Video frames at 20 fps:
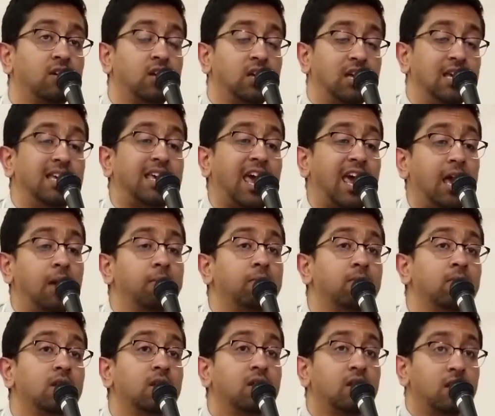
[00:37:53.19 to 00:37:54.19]
He
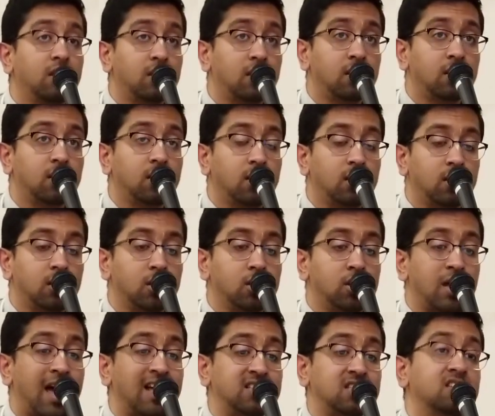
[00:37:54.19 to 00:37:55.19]
came
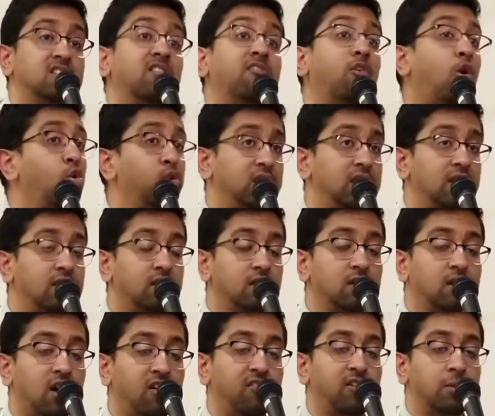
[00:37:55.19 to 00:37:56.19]
as a devotee
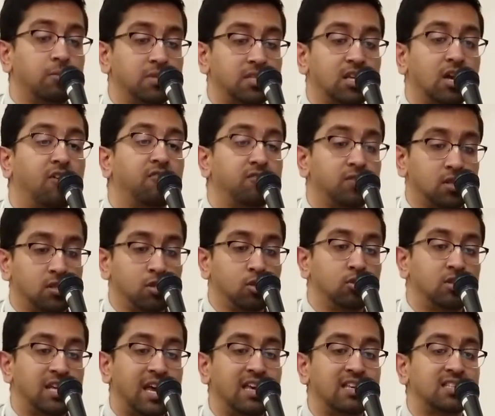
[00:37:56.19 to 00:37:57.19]
of himself to
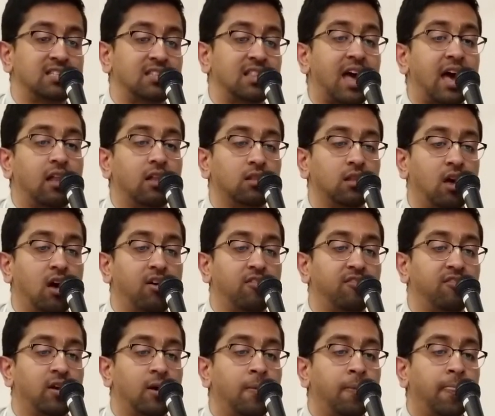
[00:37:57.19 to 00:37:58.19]
taste that
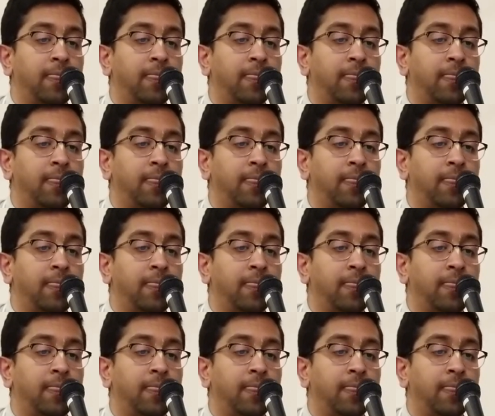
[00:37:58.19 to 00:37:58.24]
love.